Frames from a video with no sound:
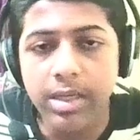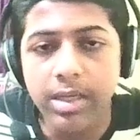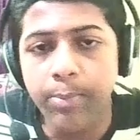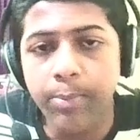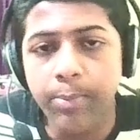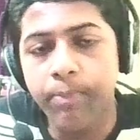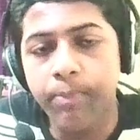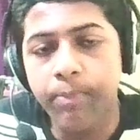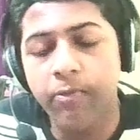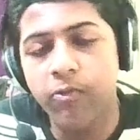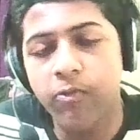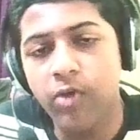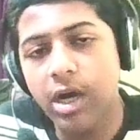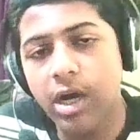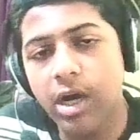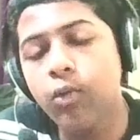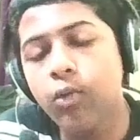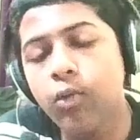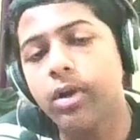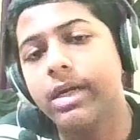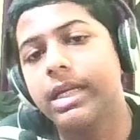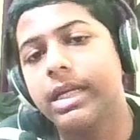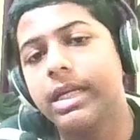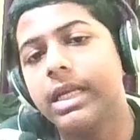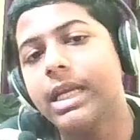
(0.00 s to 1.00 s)
When you say
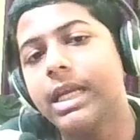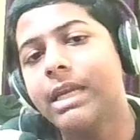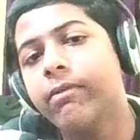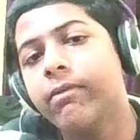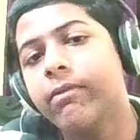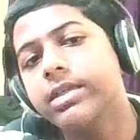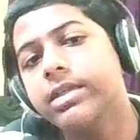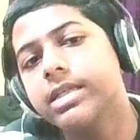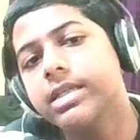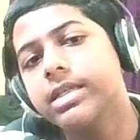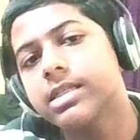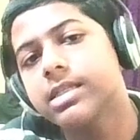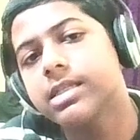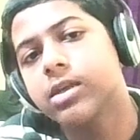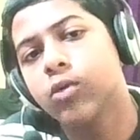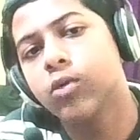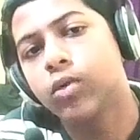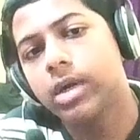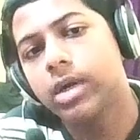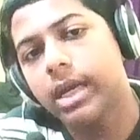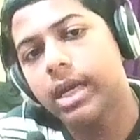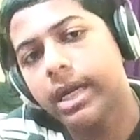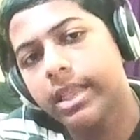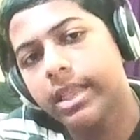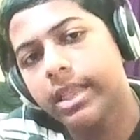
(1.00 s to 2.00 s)
120, it will
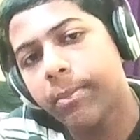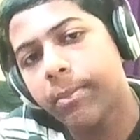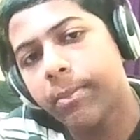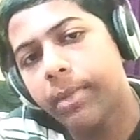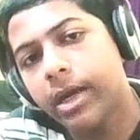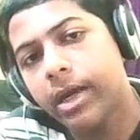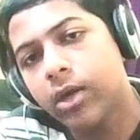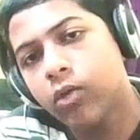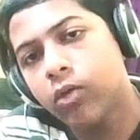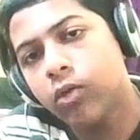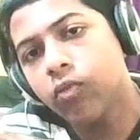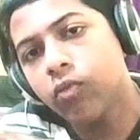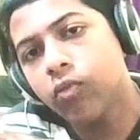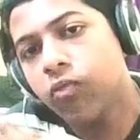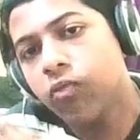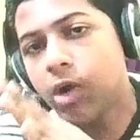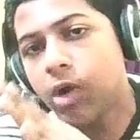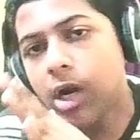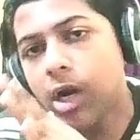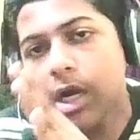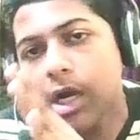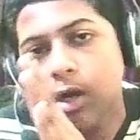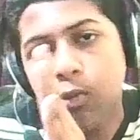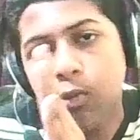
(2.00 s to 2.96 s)
just rotate the pen to